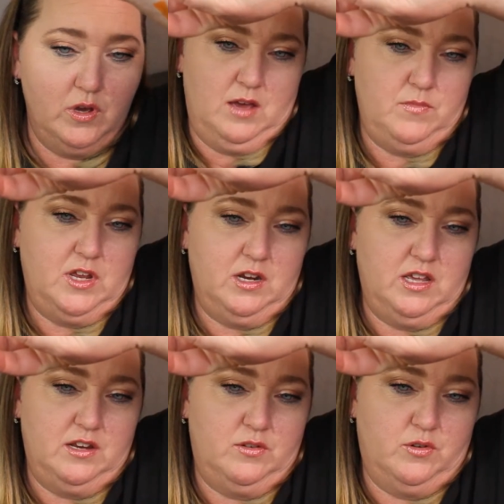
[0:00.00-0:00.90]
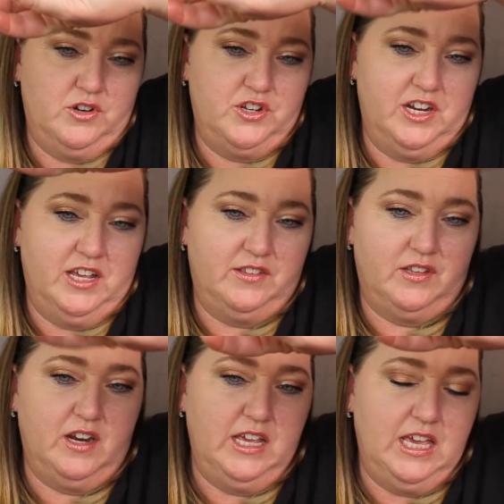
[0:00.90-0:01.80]
I'm not a contortionist
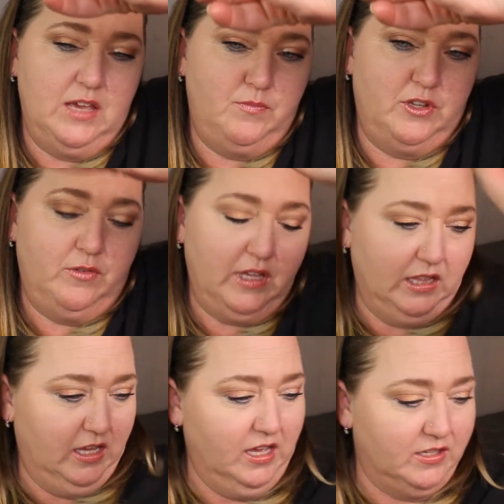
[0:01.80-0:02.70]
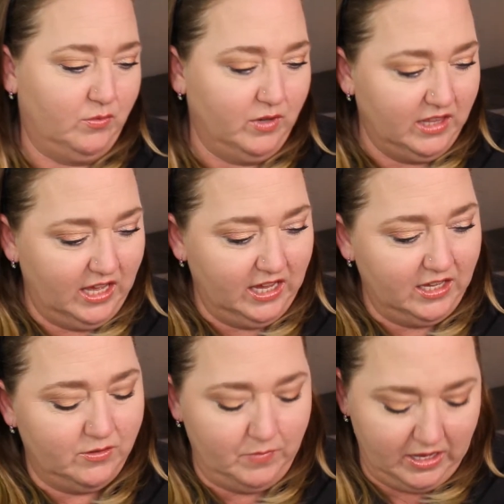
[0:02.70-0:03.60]
and I keep doing this. What the
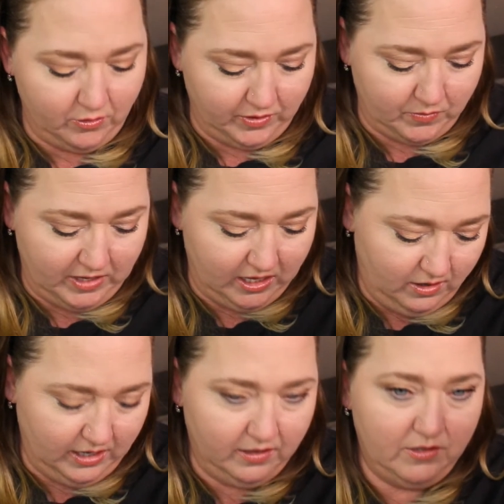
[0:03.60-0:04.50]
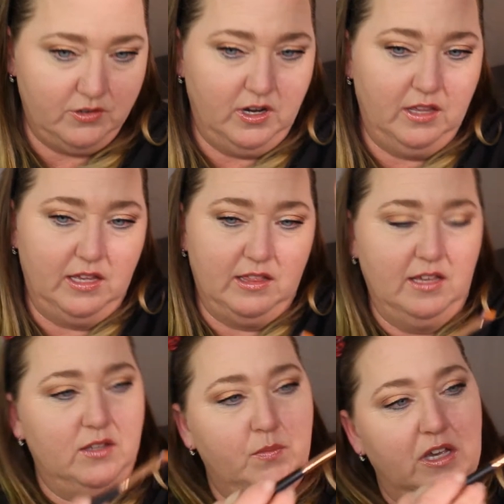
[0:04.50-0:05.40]
heck is the matter with me? Alright, let's try it like
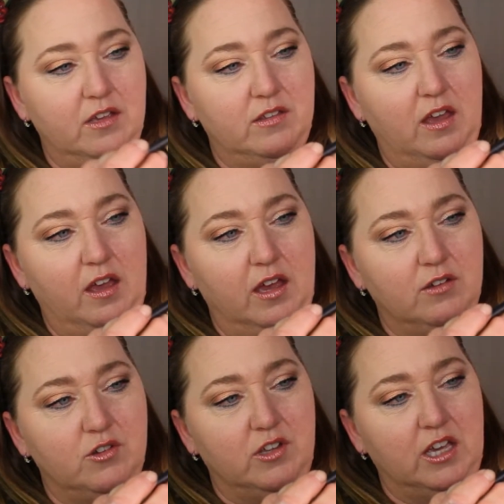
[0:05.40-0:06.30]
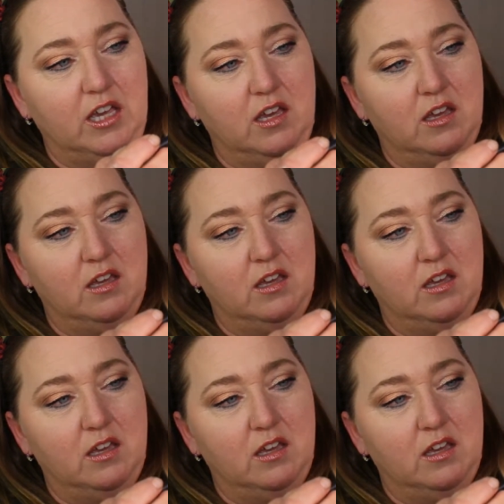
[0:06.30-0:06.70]
this because actually...